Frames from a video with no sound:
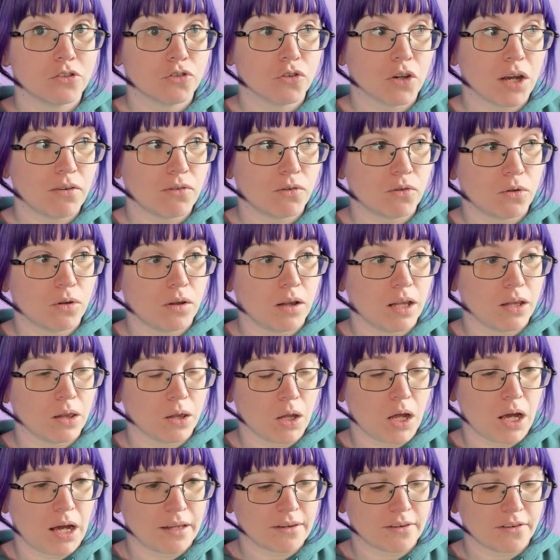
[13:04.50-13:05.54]
travel a
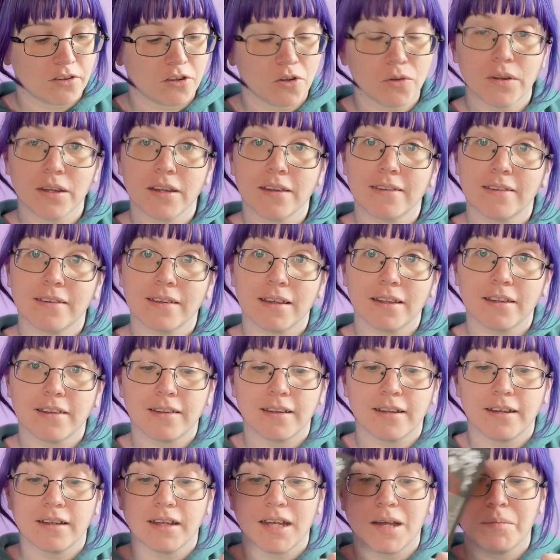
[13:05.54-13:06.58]
lot. So this is
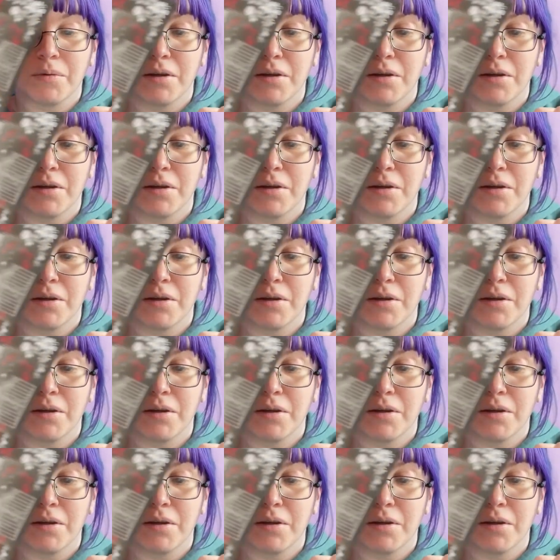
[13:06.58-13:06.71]
going to come